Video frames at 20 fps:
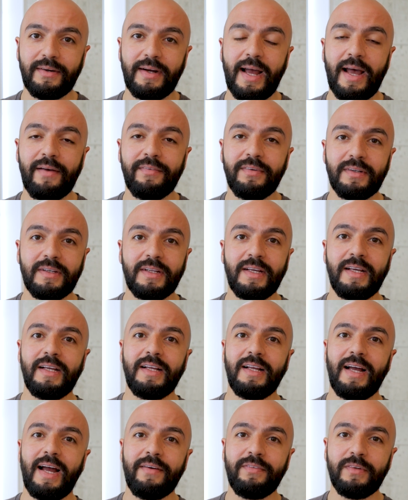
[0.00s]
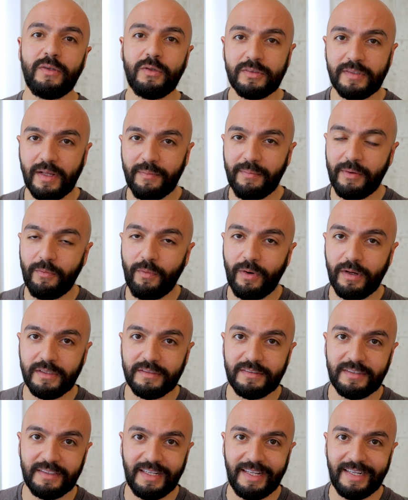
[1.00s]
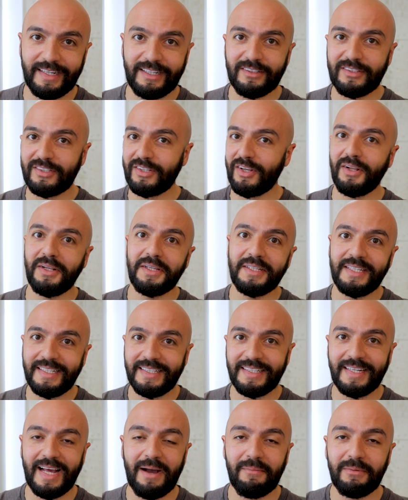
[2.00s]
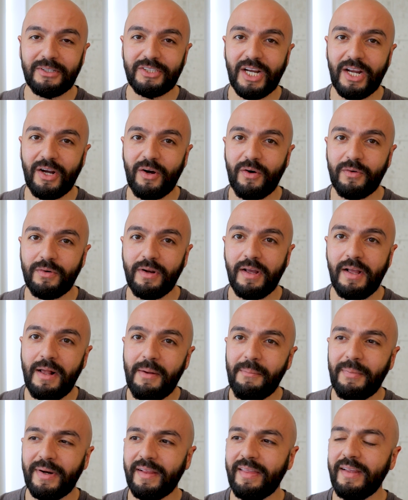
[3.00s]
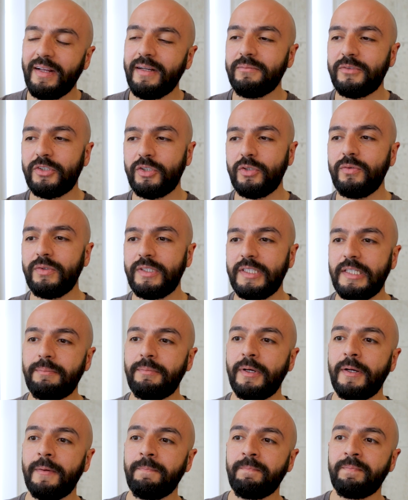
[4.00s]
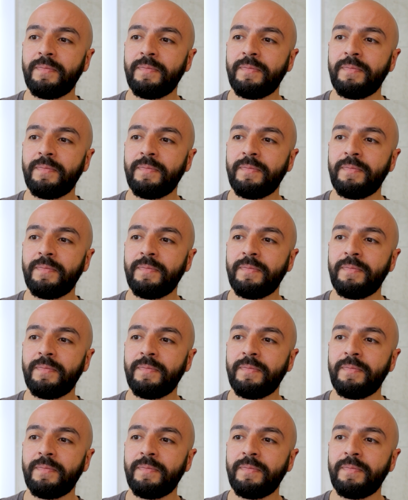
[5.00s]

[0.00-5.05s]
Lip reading: I haven't looked at my wallets and like consolidated how much I own, but I think I'm too deep,